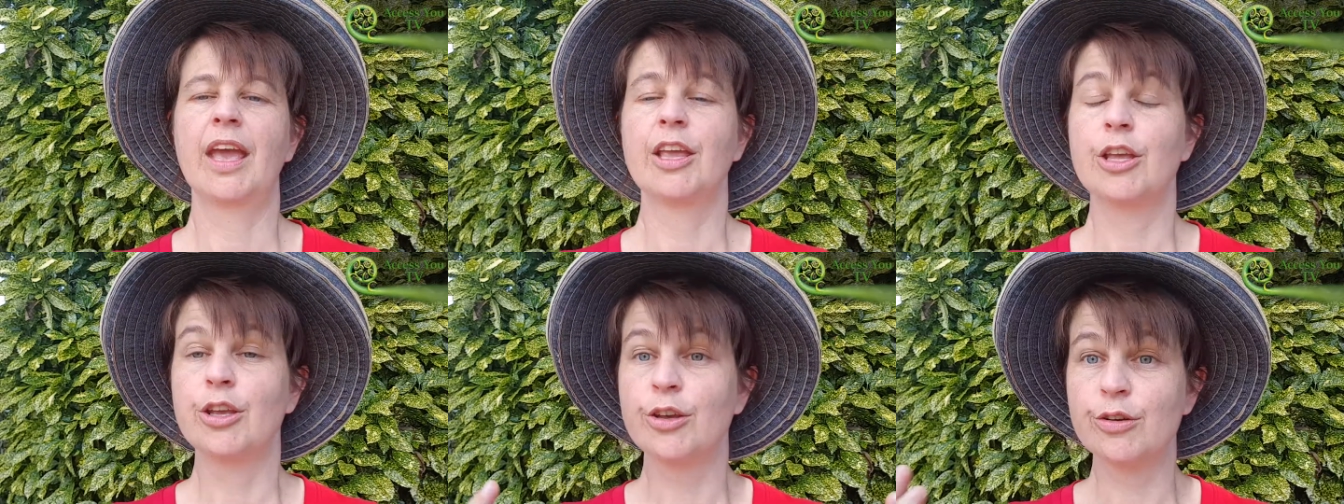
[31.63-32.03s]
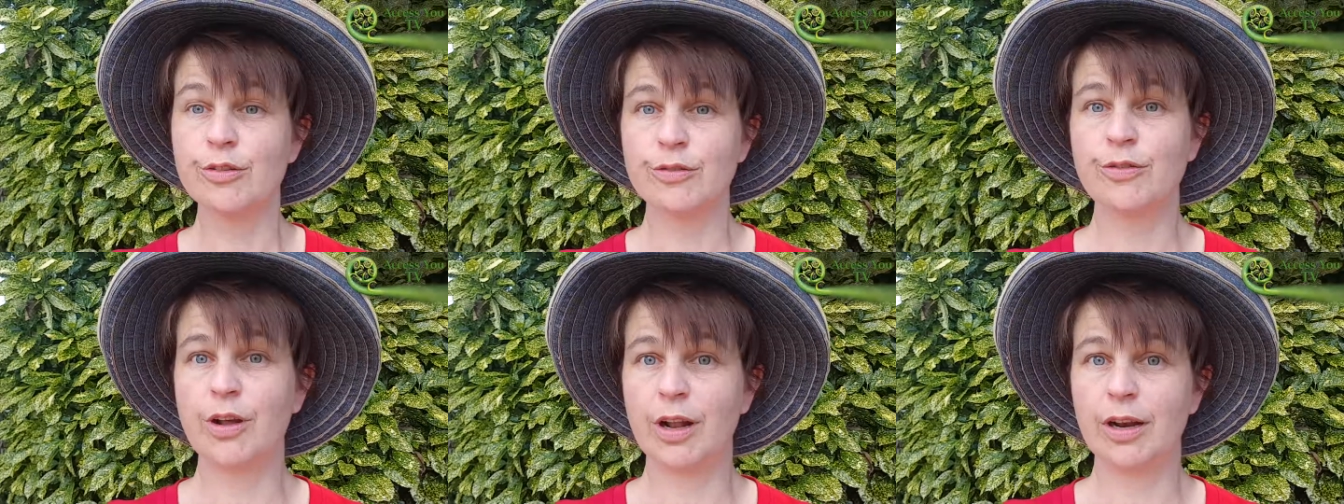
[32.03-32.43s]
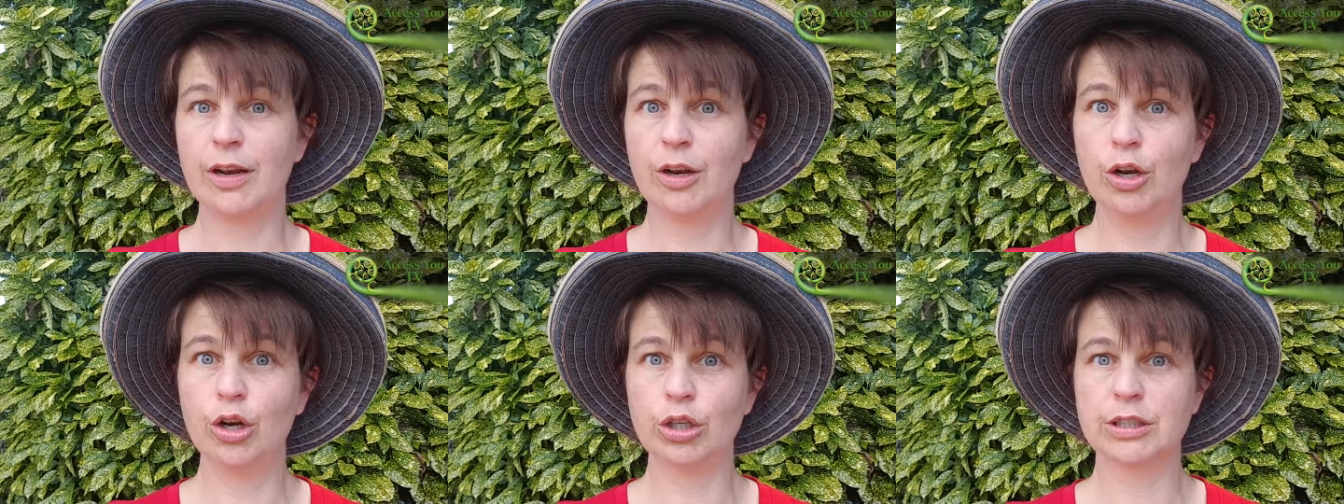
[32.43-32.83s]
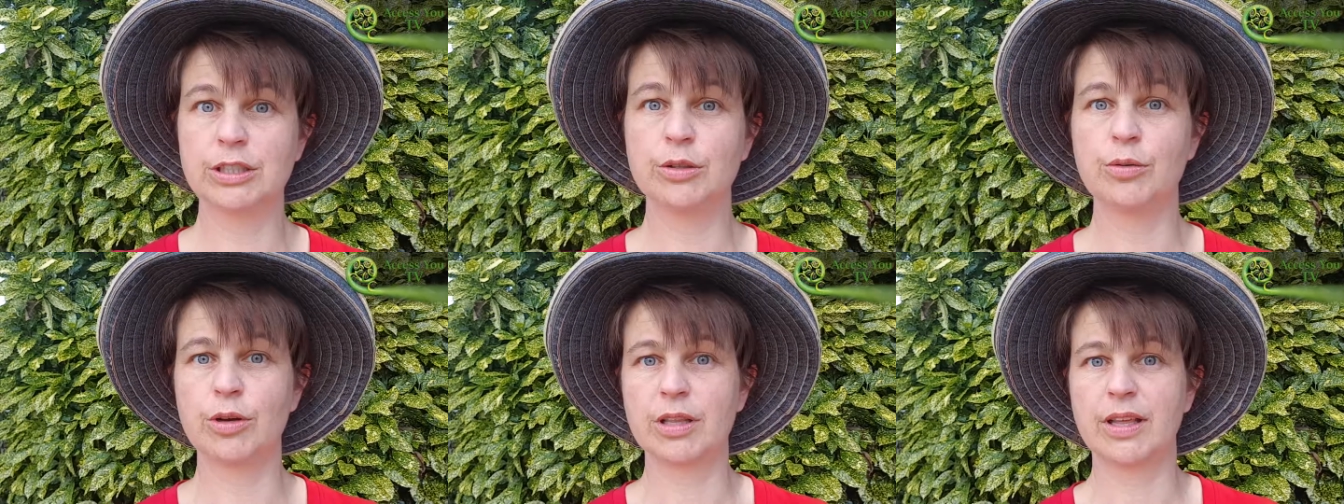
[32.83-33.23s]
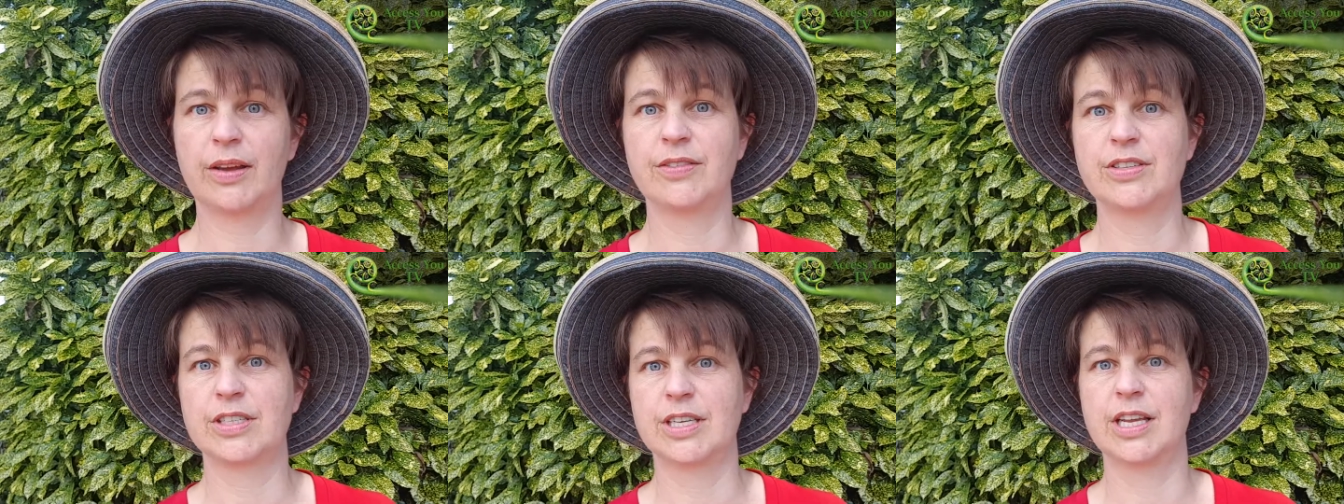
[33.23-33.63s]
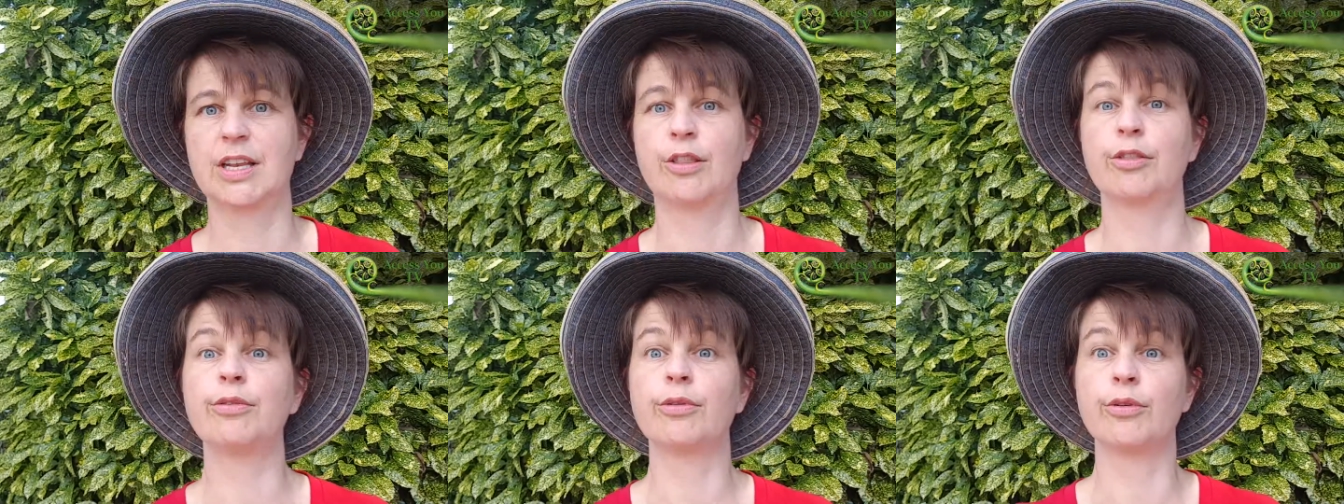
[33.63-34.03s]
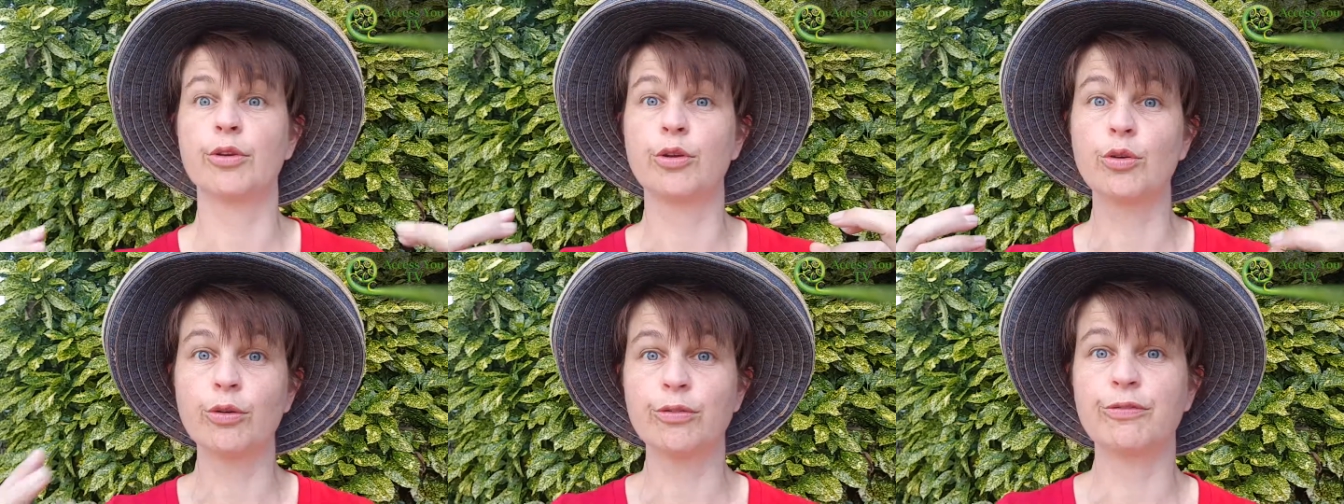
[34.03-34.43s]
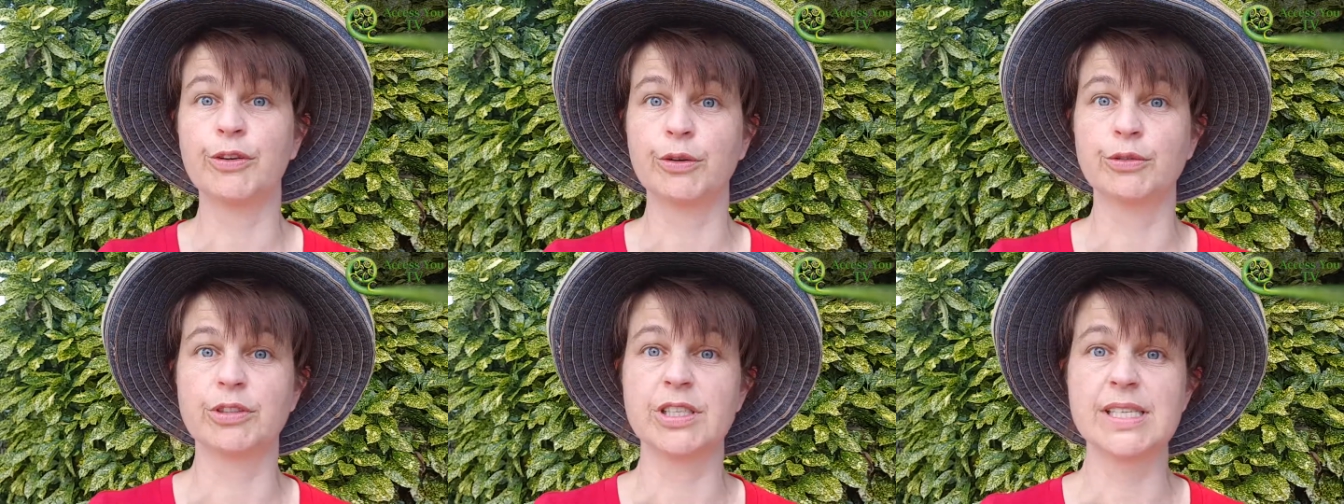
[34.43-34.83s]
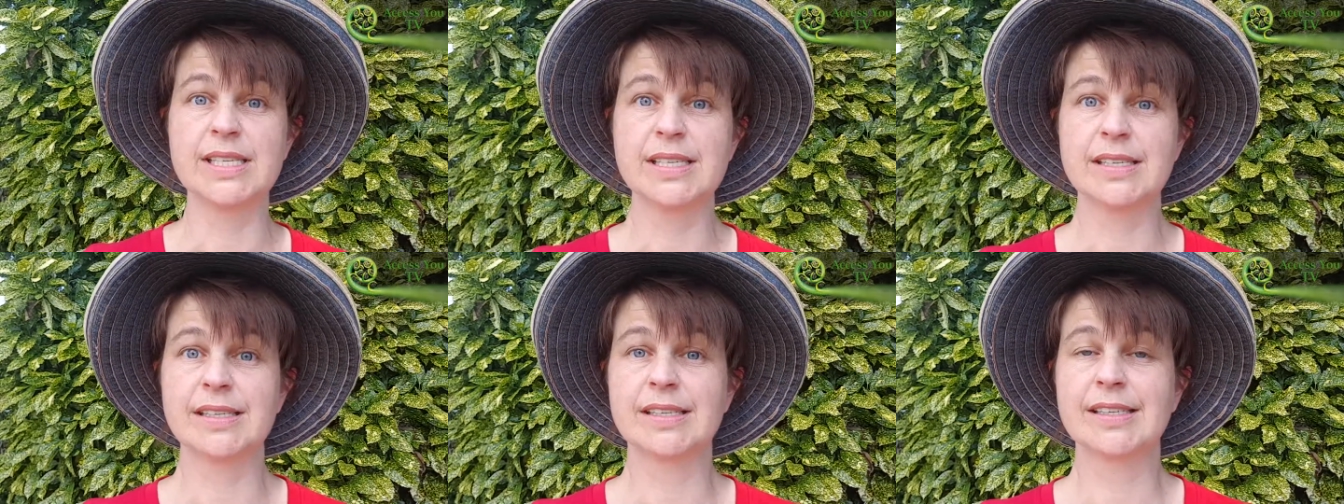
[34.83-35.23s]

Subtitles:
you've looked at what they've said through your filters,